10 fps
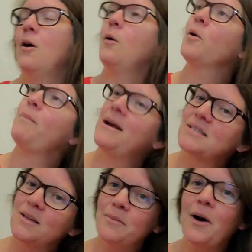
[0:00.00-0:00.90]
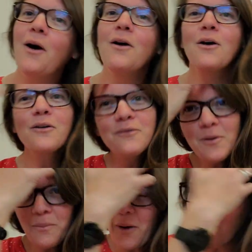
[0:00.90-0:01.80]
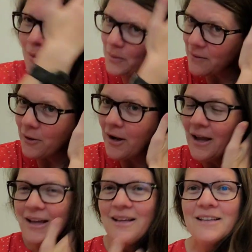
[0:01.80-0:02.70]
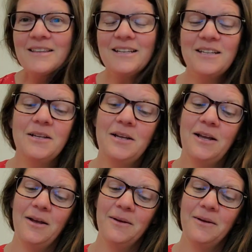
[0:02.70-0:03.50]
or basketball or football or whatever, then